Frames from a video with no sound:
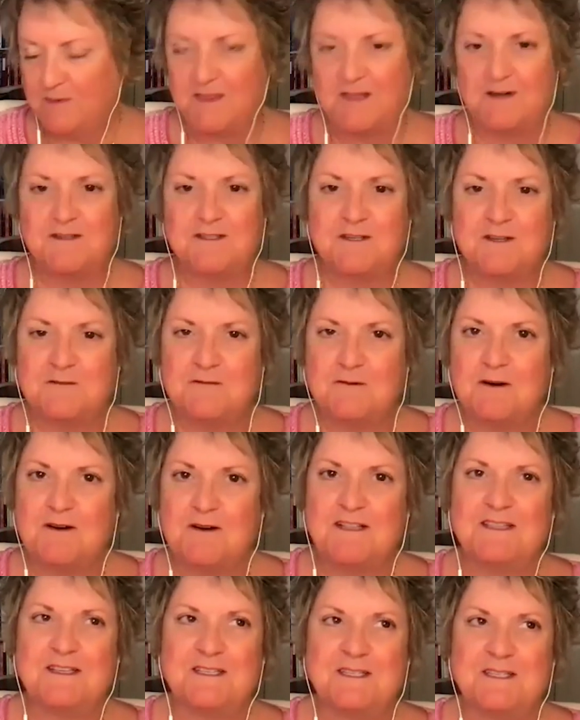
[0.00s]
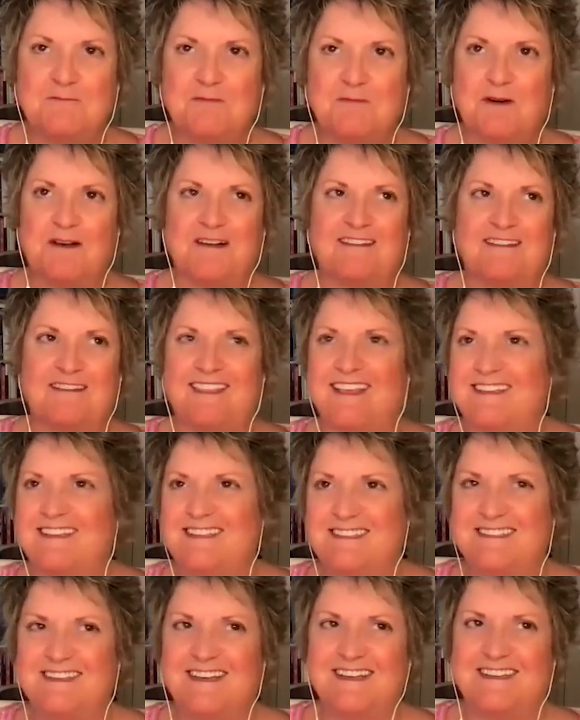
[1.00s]
But there's a quote in this book
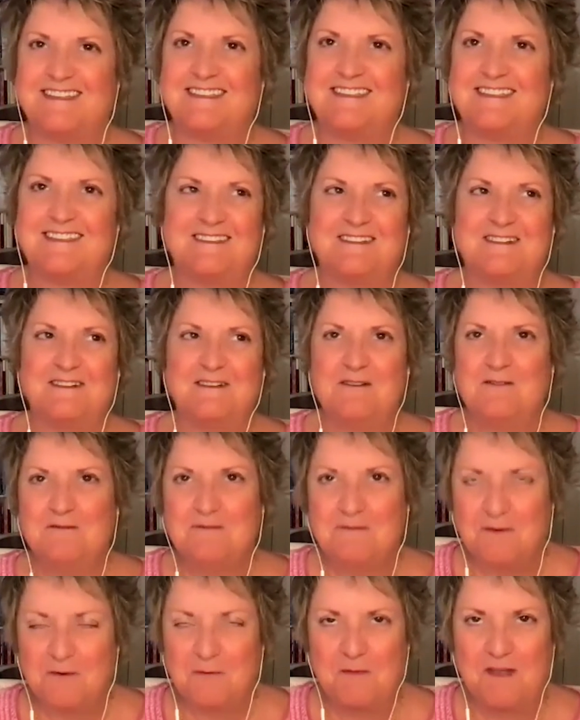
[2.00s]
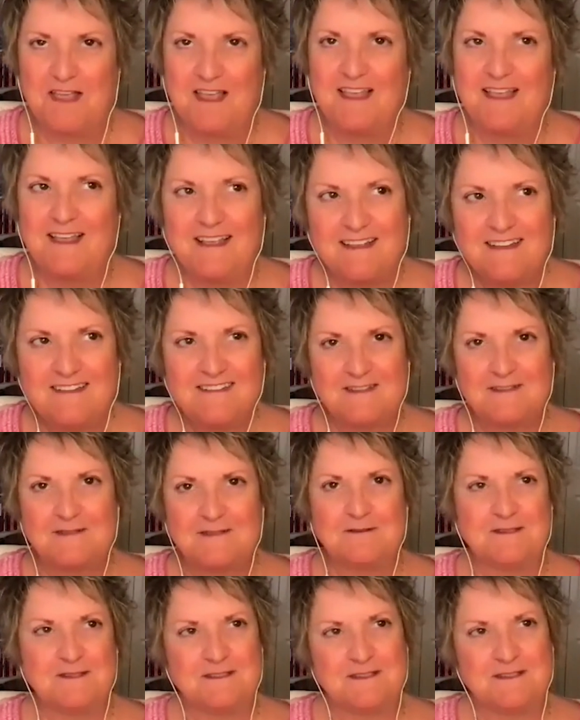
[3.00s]
that just, for me, this
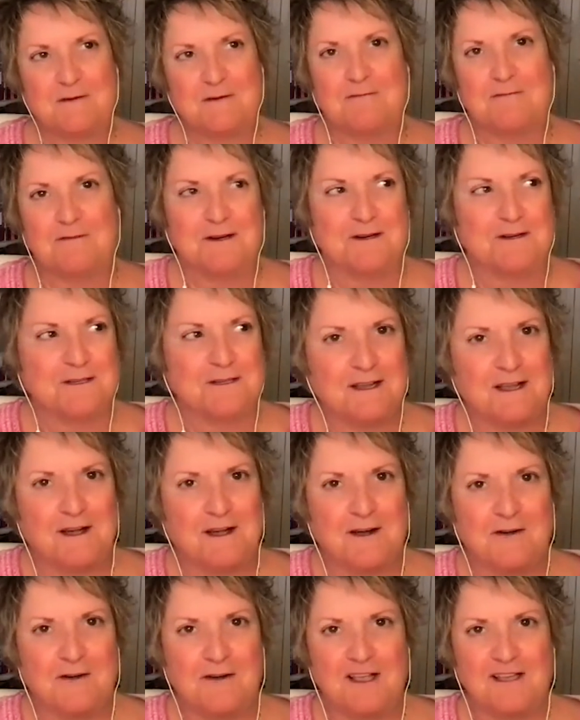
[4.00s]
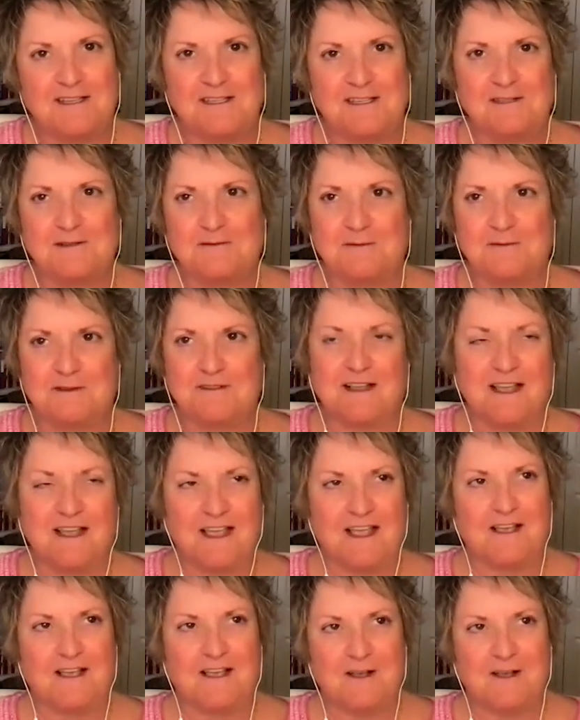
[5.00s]
was several years ago, it just was
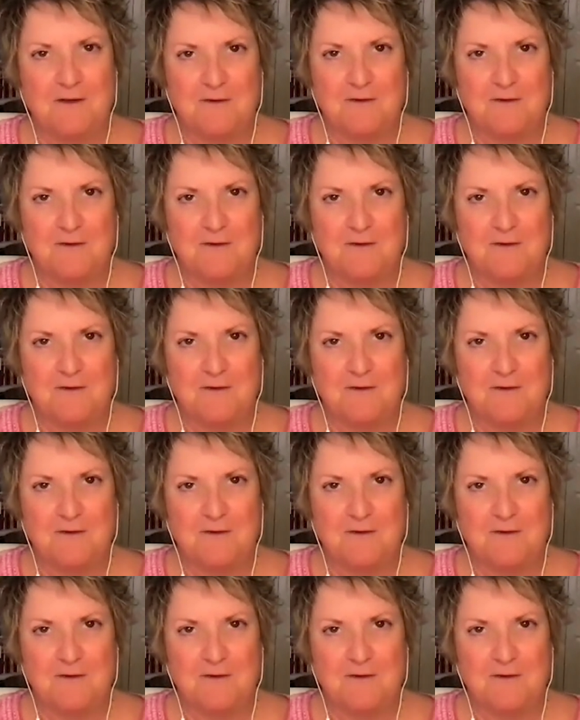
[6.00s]
like,